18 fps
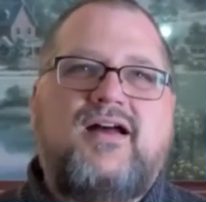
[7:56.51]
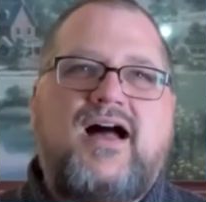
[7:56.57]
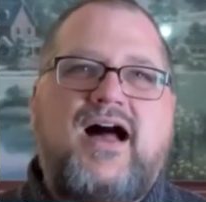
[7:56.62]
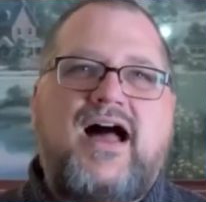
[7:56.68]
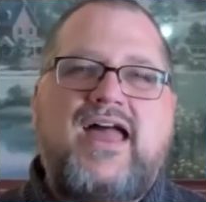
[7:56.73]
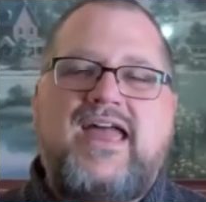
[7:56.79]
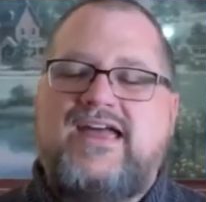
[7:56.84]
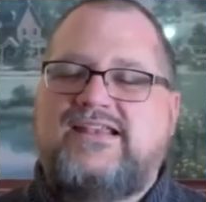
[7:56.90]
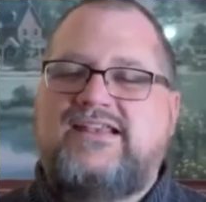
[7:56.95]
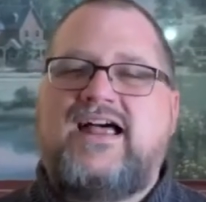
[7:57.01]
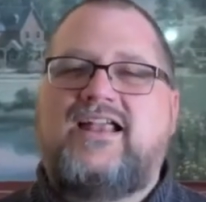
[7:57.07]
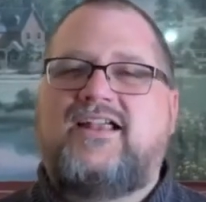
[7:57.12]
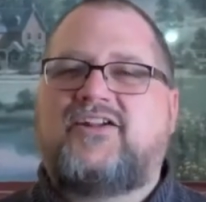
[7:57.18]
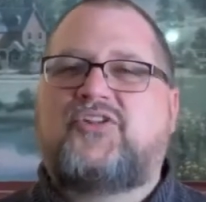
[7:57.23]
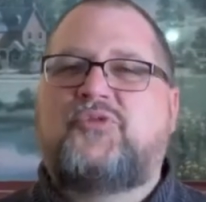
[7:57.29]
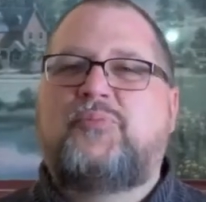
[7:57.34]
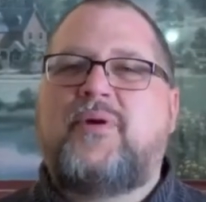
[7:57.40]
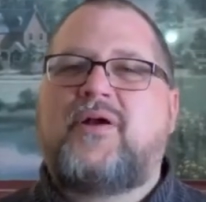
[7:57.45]
I had not
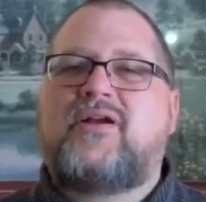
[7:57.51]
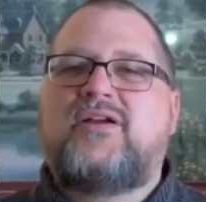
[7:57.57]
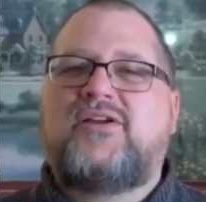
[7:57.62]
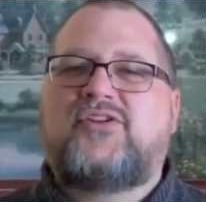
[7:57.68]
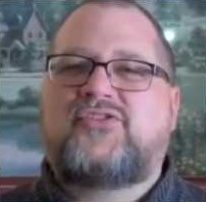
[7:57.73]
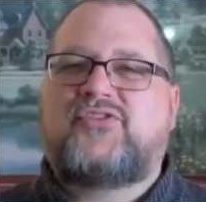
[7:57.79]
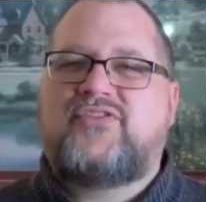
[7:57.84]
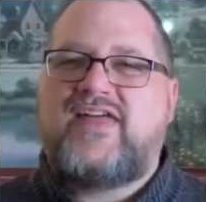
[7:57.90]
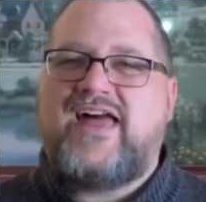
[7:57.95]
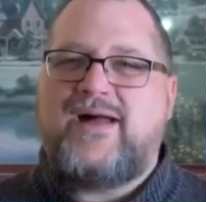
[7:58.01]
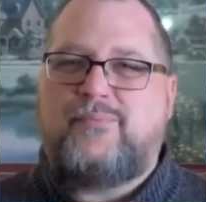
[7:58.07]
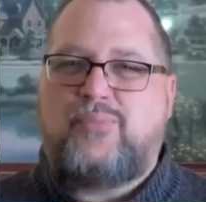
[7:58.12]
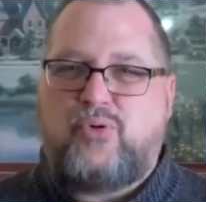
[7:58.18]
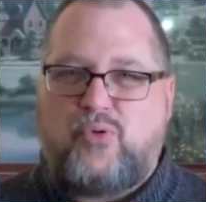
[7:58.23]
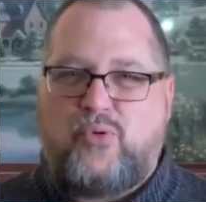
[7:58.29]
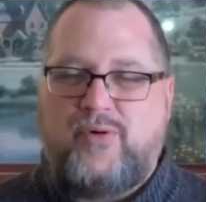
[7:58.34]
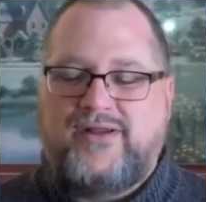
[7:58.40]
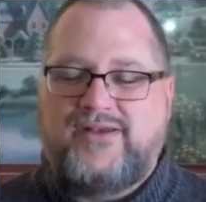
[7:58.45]
experienced to that
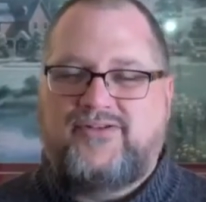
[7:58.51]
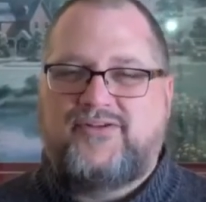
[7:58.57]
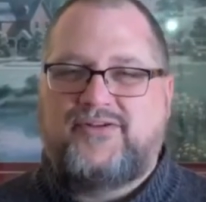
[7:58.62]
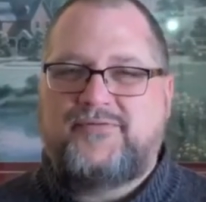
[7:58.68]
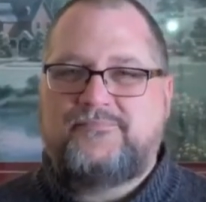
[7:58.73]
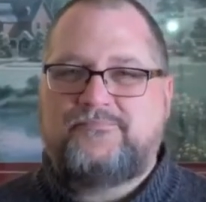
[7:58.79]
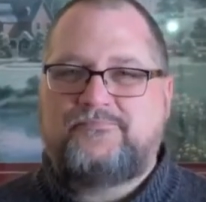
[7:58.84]
point.